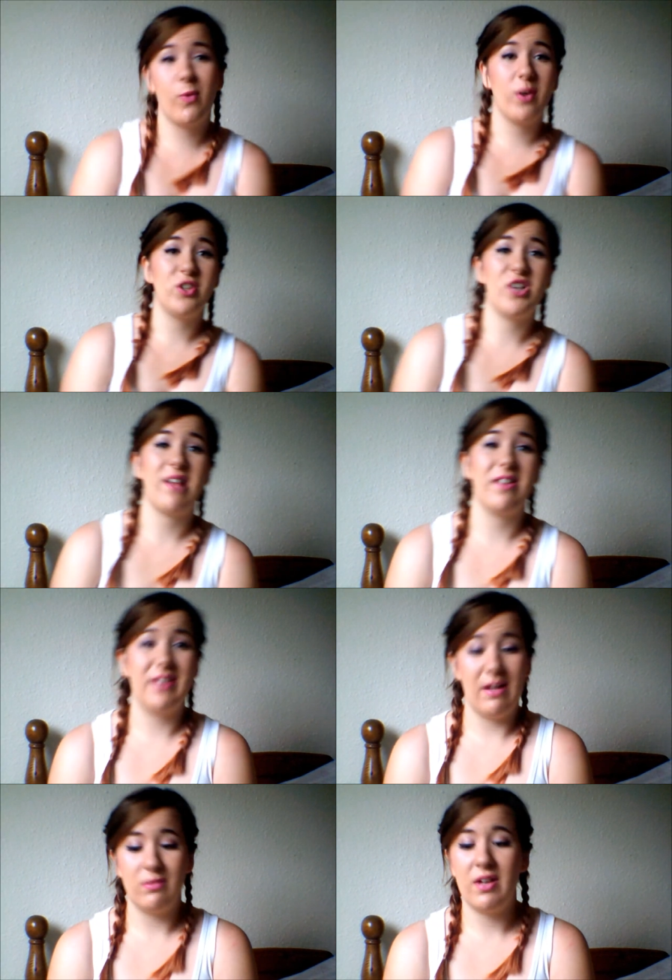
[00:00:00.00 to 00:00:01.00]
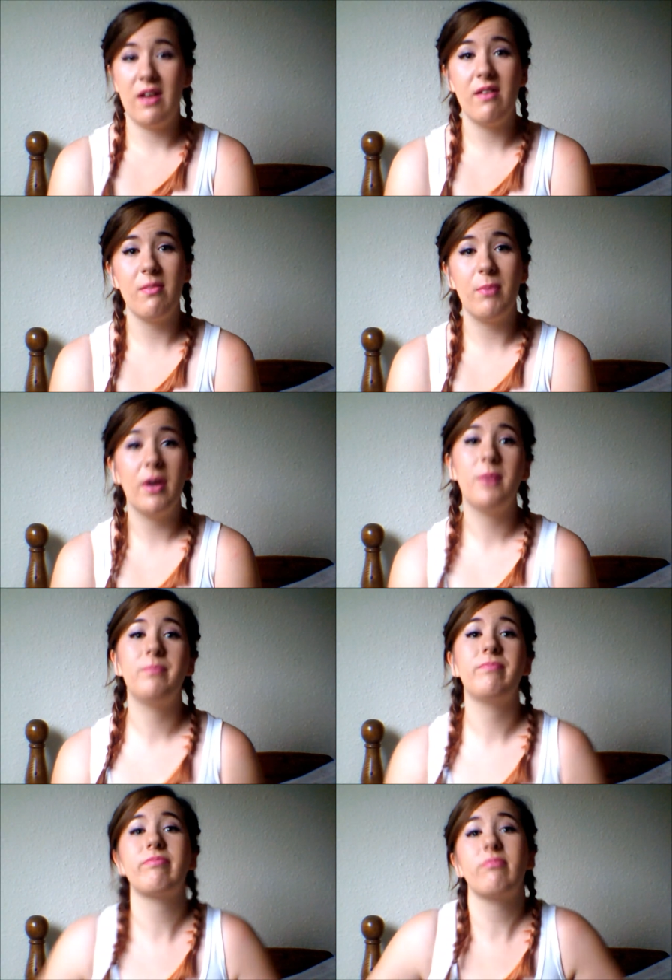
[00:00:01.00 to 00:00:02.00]
she has her down days, but,
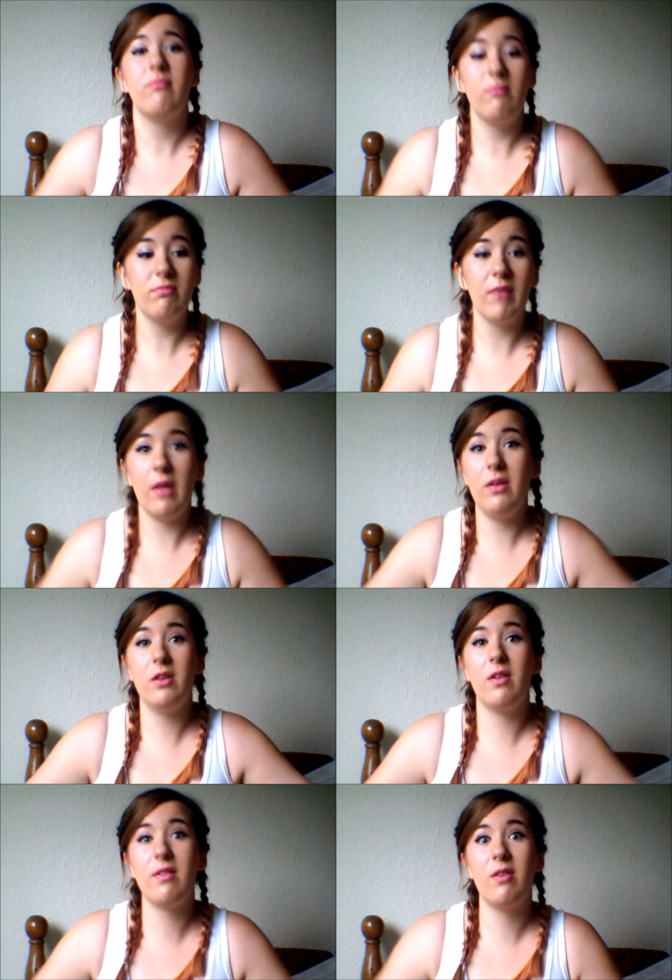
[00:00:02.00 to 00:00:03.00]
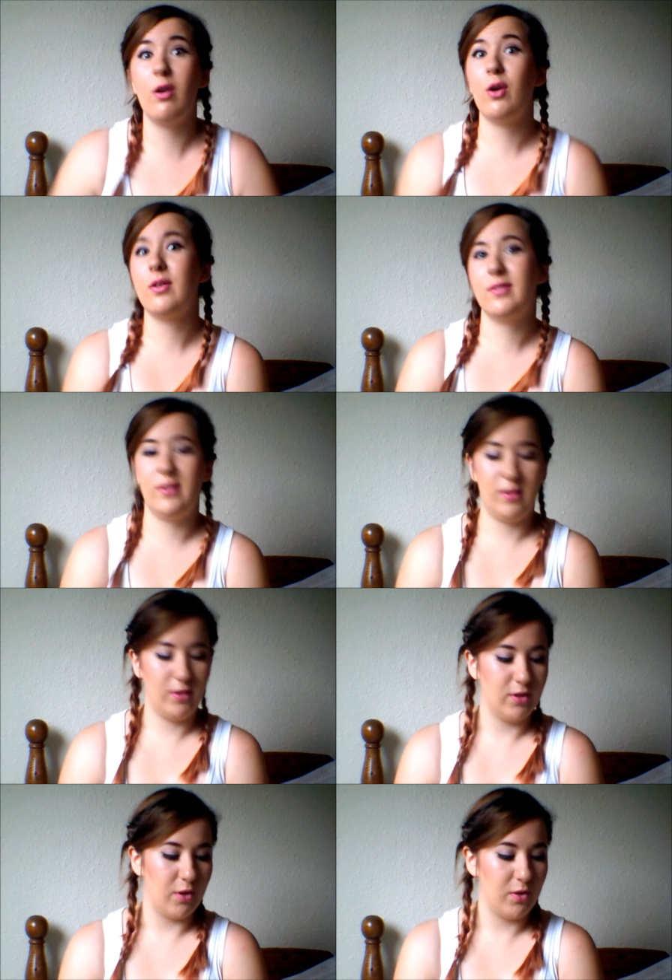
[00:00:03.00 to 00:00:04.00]
you know, there's not a lot, you
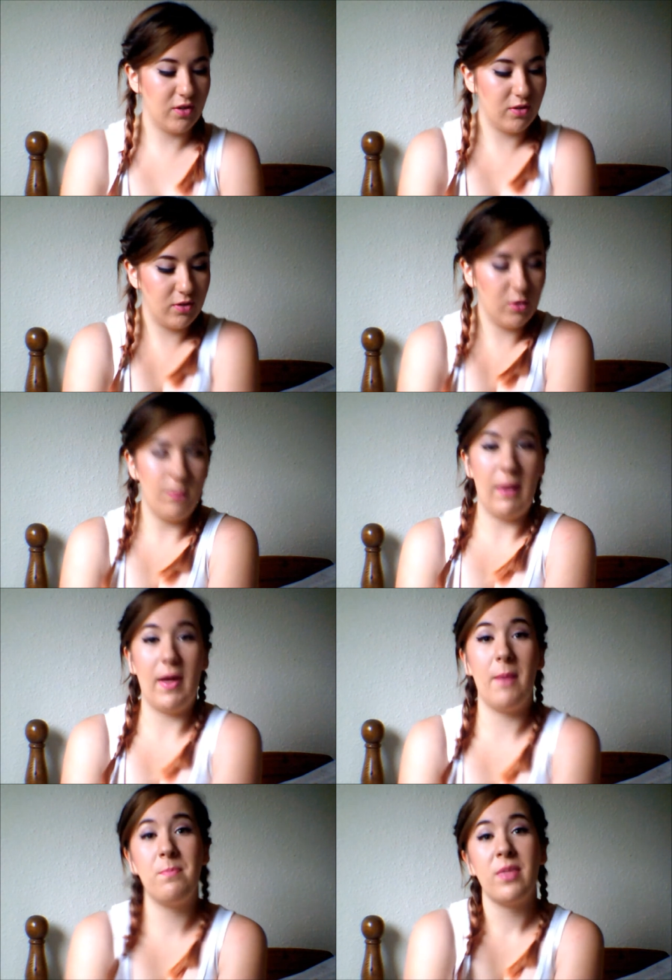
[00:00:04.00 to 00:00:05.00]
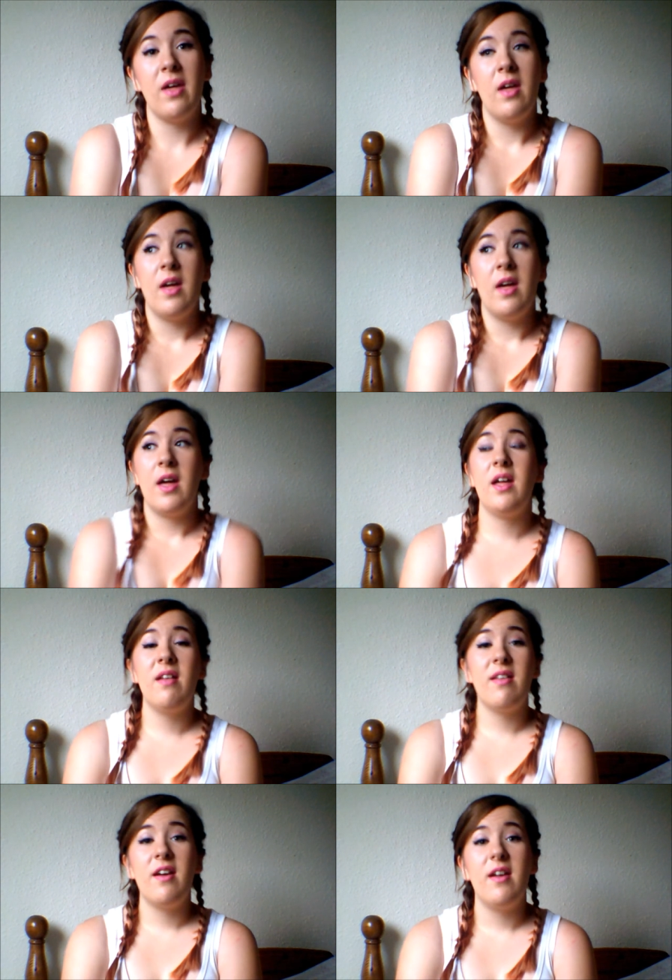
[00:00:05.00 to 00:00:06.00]
know, you can do about that. It
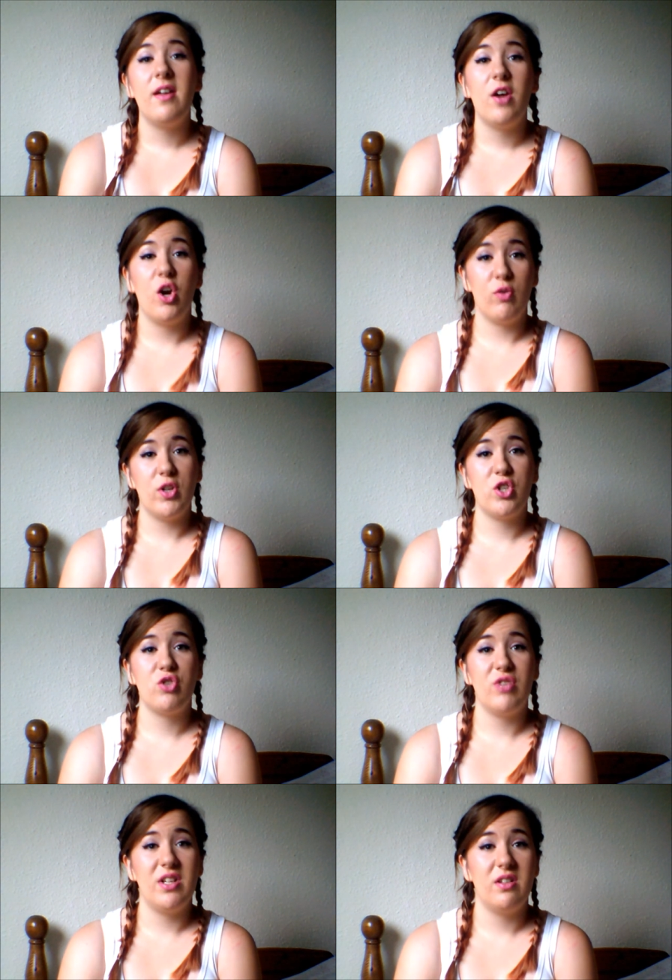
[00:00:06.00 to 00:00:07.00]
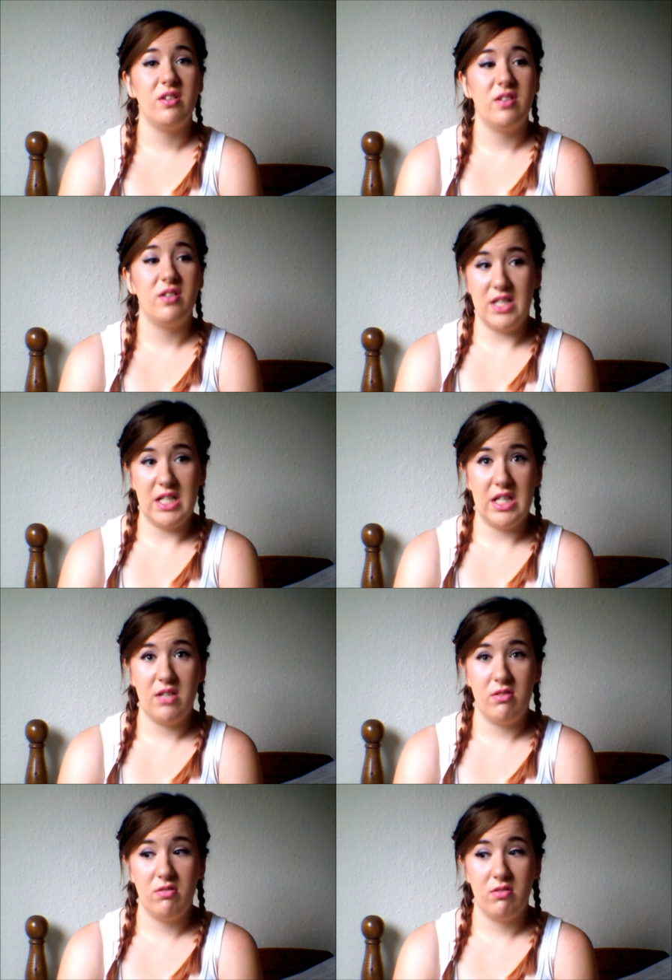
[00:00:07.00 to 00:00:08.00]
is a hereditary
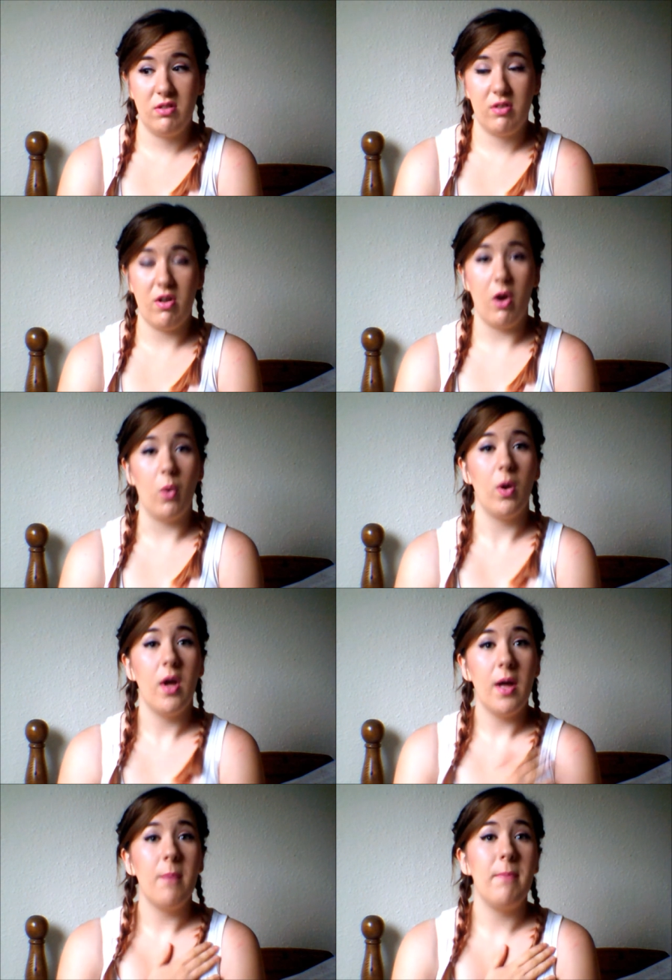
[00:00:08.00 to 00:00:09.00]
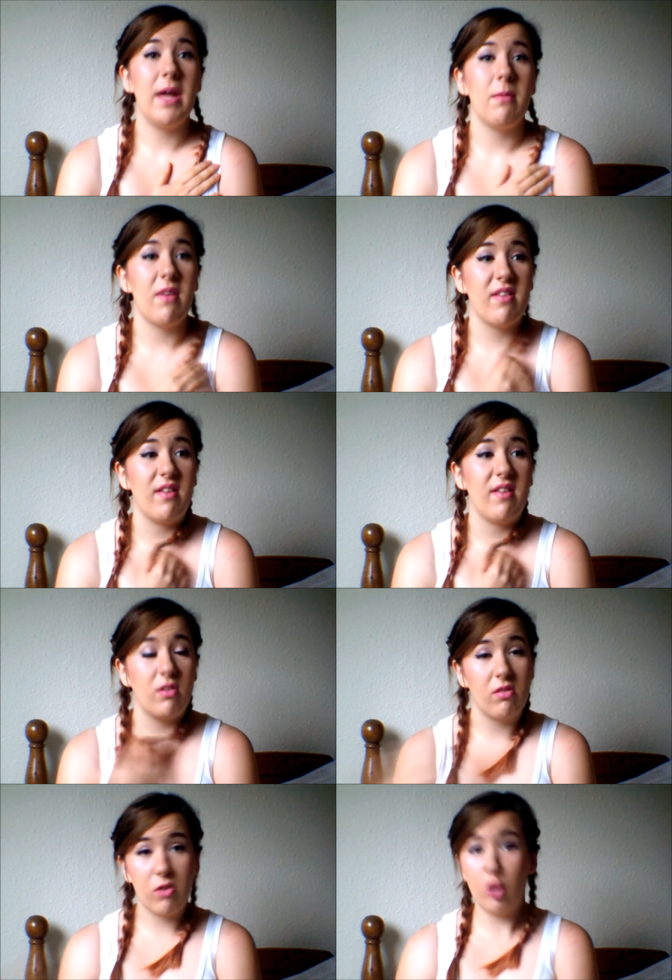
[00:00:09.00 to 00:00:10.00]
disease, so me and my
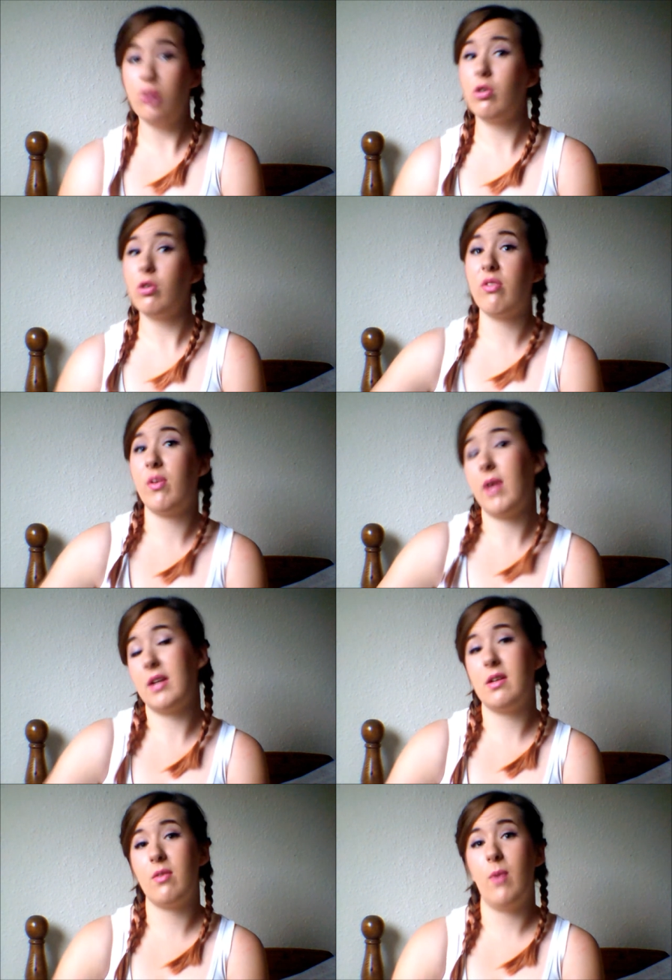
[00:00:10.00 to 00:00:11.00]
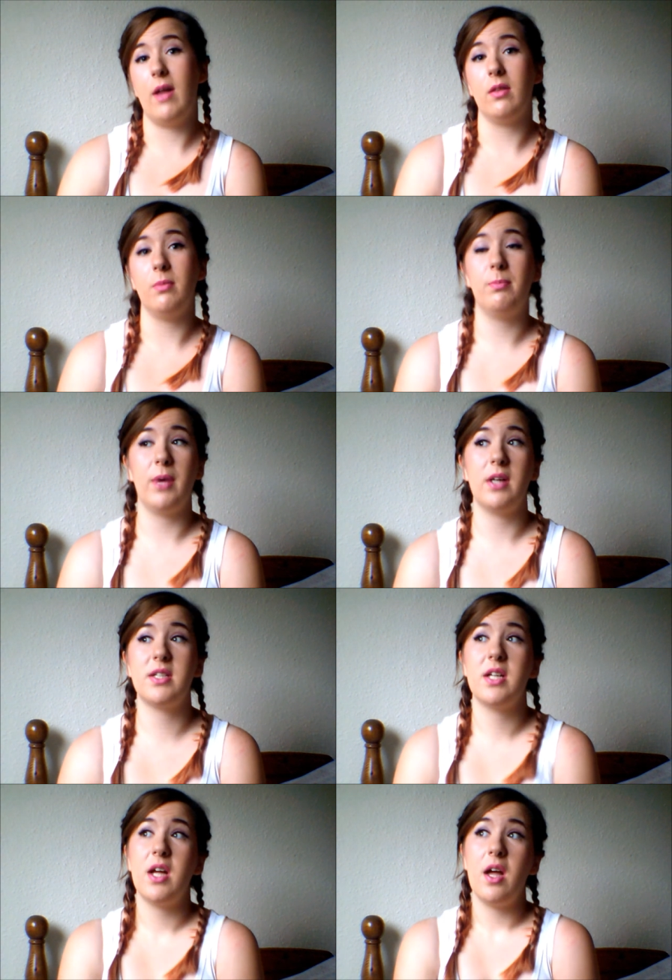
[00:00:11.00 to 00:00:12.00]
sisters could also get it as well. But,
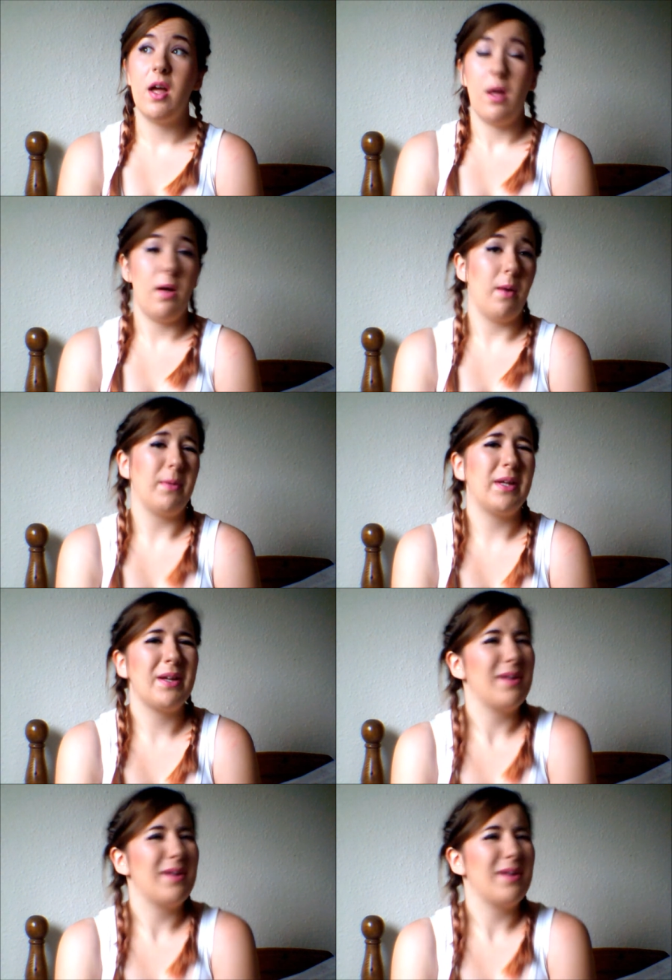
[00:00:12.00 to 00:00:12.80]
I mean,